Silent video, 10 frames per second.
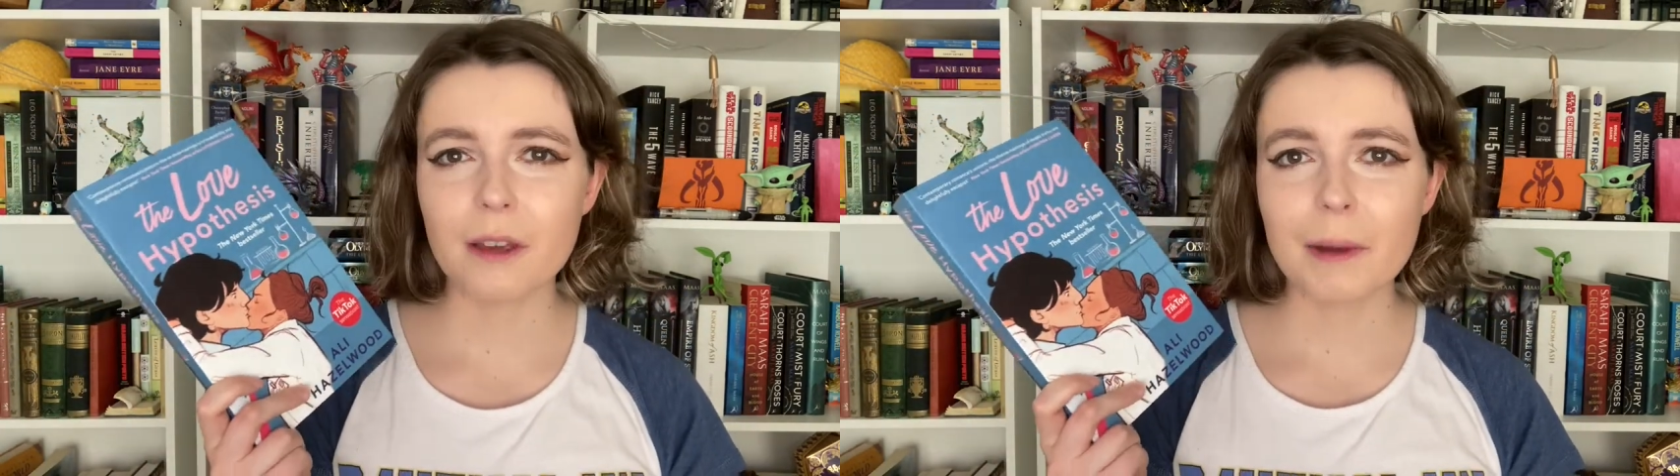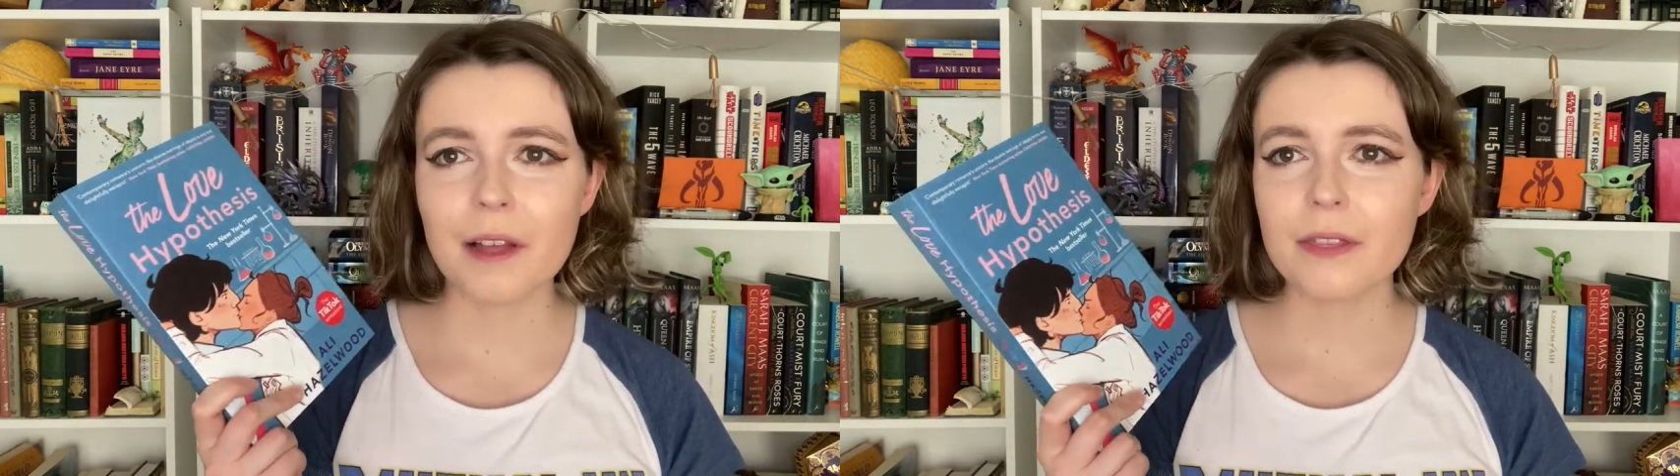
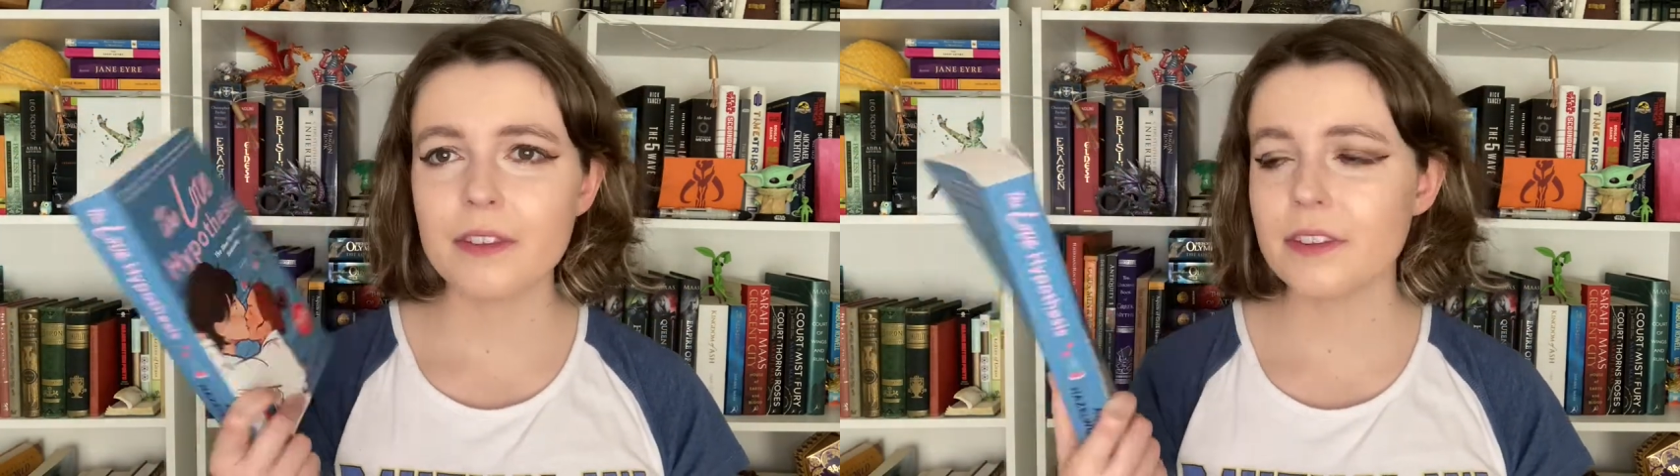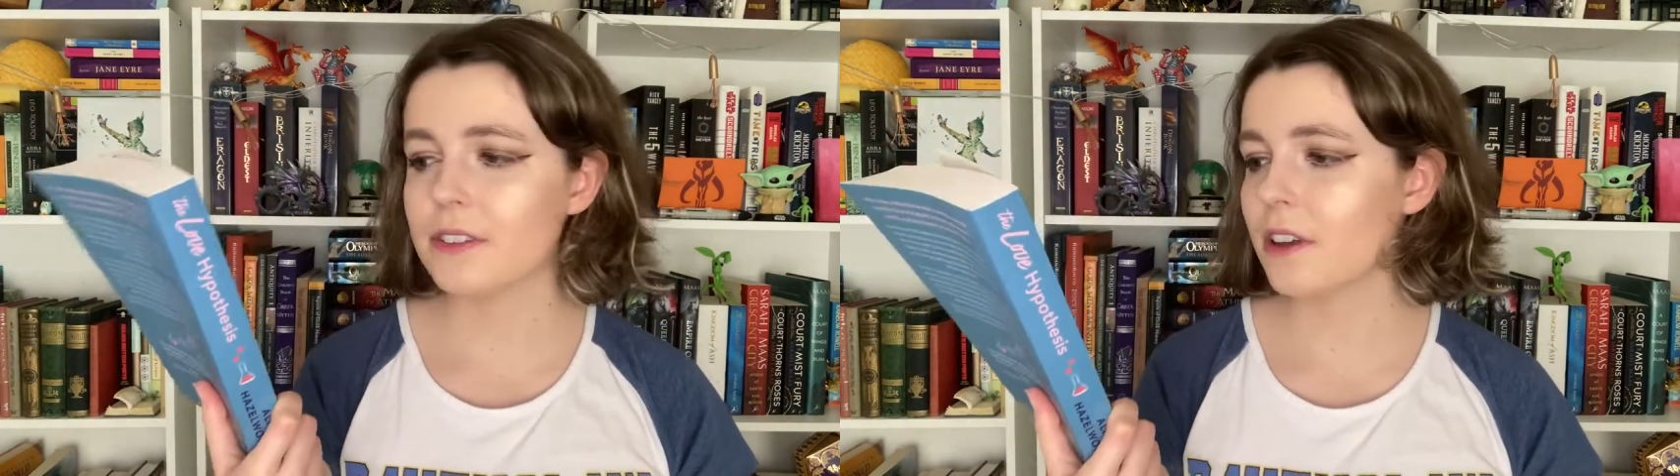about
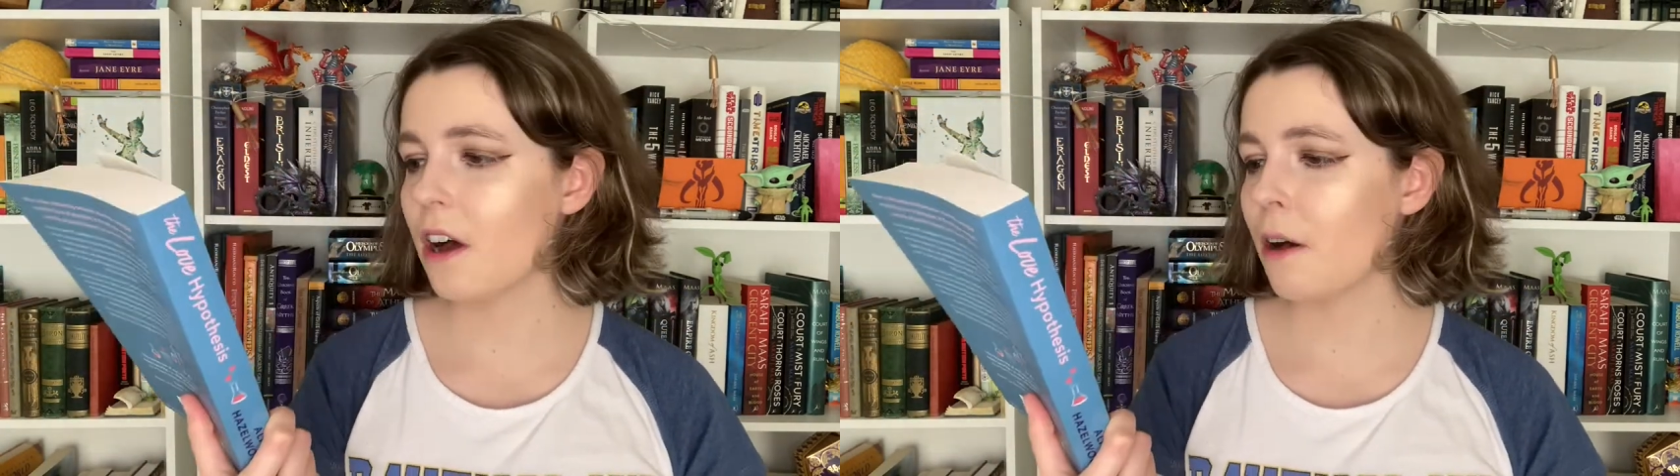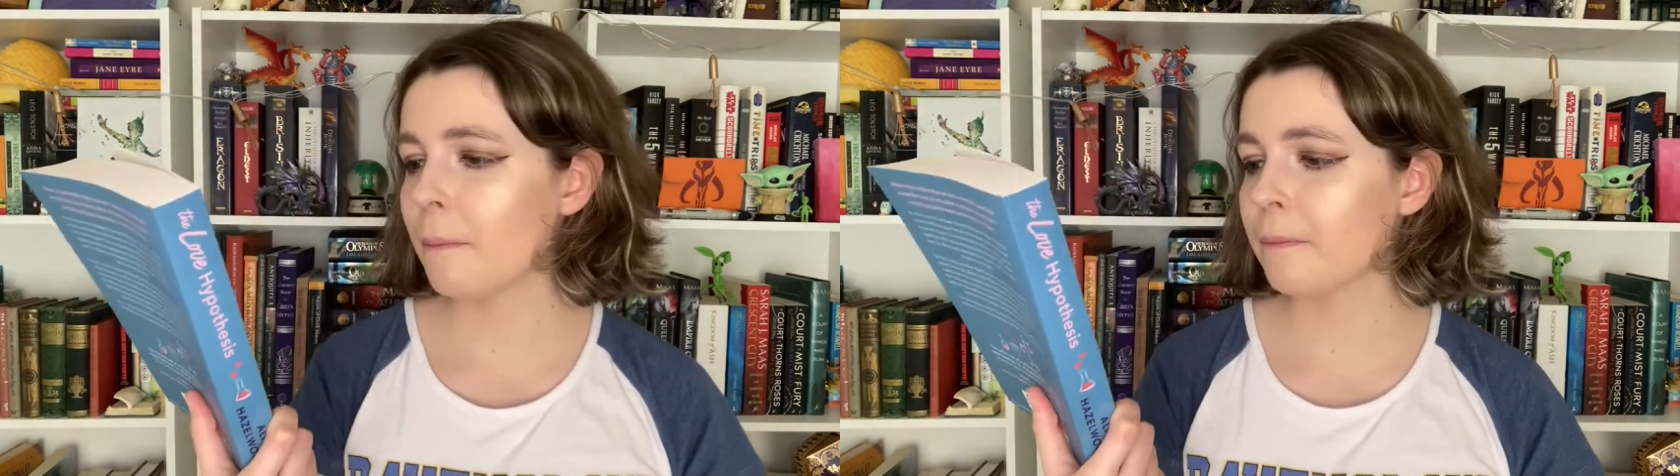this.
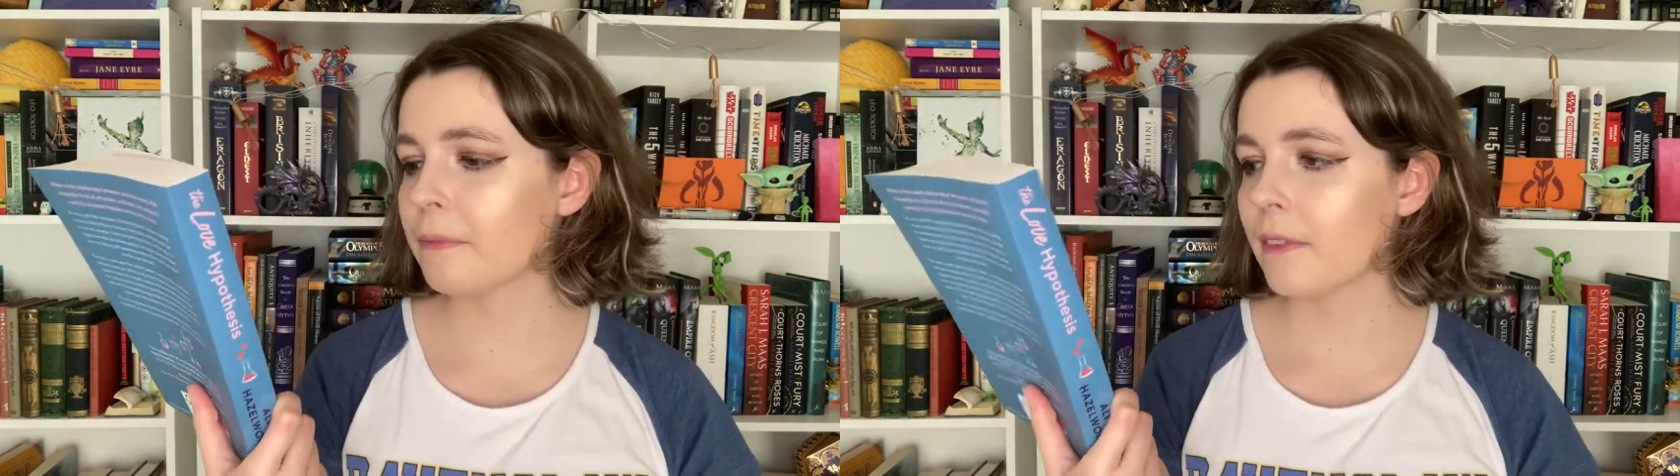Um,